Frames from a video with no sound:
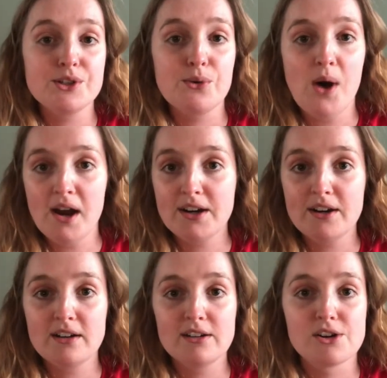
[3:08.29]
a
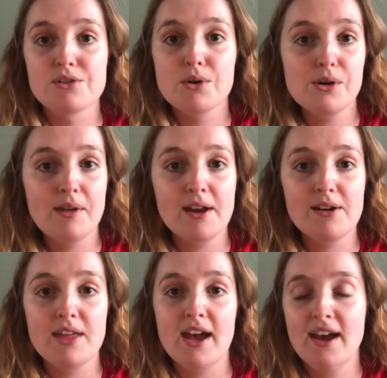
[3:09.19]
walker or a
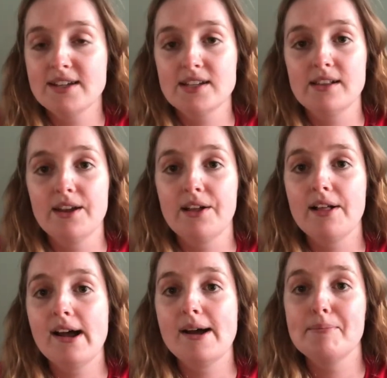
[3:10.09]
rollator that has a little
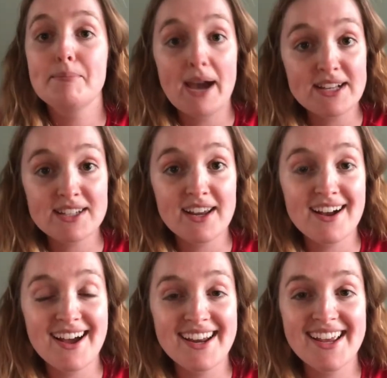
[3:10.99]
basket
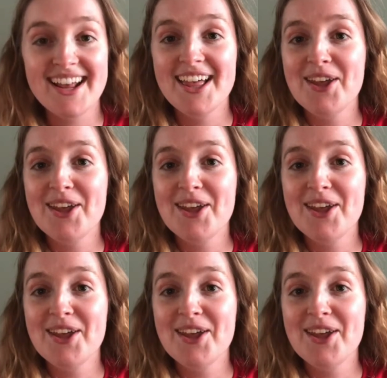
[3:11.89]
on it,